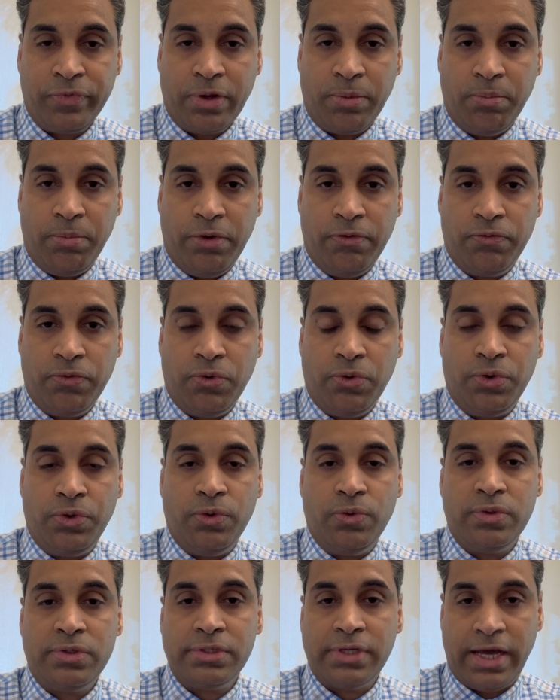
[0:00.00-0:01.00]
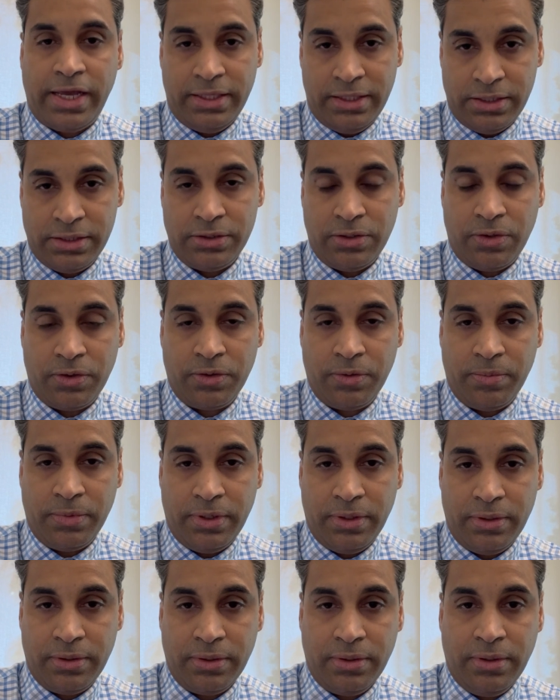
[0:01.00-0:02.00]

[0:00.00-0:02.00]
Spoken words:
before you sign this document,